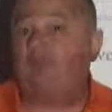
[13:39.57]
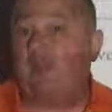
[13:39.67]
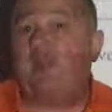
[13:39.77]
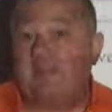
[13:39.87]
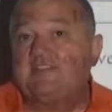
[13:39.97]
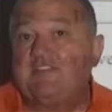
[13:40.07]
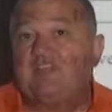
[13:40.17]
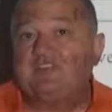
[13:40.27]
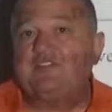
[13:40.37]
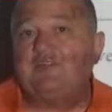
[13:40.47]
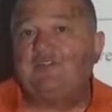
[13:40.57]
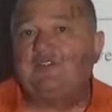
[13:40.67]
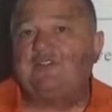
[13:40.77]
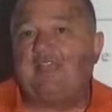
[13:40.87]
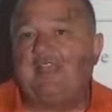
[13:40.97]
them, right? Isn't that what some of you
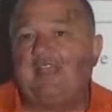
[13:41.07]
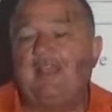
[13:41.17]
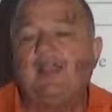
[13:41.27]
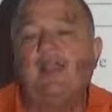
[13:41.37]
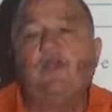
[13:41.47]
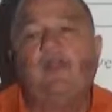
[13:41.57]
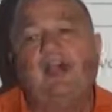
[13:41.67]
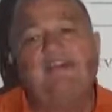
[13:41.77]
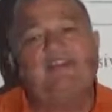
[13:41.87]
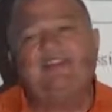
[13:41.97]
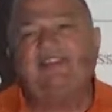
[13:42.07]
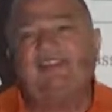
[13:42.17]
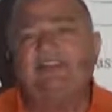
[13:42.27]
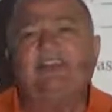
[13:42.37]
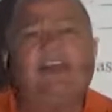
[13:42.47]
are saying? Well, on this
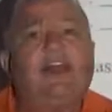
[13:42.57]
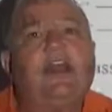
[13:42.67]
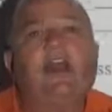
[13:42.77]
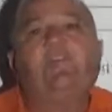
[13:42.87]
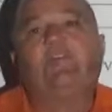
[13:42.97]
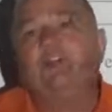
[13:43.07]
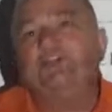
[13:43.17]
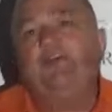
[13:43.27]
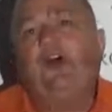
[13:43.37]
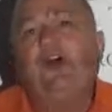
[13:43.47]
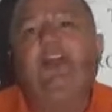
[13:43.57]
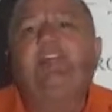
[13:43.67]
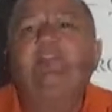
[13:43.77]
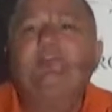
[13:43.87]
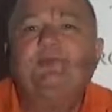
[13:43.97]
test, first of all,
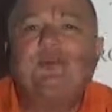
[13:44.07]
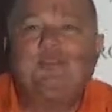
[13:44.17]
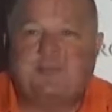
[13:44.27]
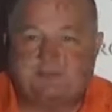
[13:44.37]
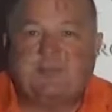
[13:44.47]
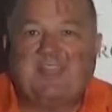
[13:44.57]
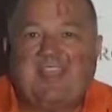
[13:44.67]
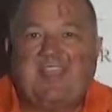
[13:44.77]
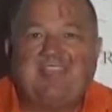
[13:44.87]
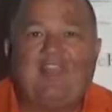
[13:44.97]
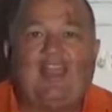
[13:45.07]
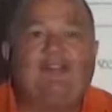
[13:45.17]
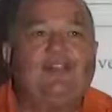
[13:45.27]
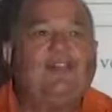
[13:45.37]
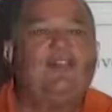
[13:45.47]
here's some good news, okay? A sigh of
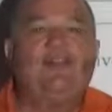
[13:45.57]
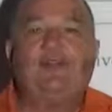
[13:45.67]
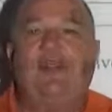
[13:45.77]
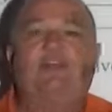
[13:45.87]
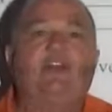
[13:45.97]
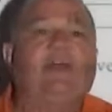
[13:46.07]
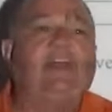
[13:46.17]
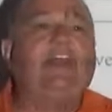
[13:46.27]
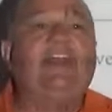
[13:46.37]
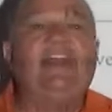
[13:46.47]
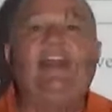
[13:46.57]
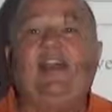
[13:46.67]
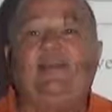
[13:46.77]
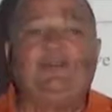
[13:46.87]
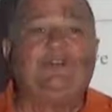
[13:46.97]
relief. You don't have to know any
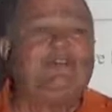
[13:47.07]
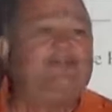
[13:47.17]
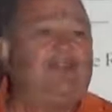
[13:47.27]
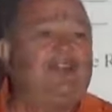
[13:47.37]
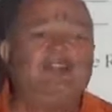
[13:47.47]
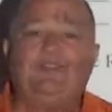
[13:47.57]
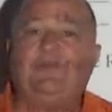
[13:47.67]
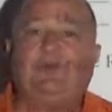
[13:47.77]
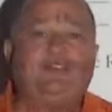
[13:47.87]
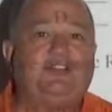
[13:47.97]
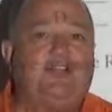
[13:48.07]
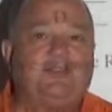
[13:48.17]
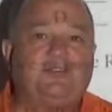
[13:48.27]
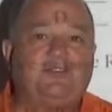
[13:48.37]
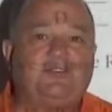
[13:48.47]
numbers, ranges of motion
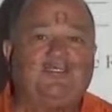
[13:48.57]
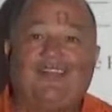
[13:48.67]
numbers.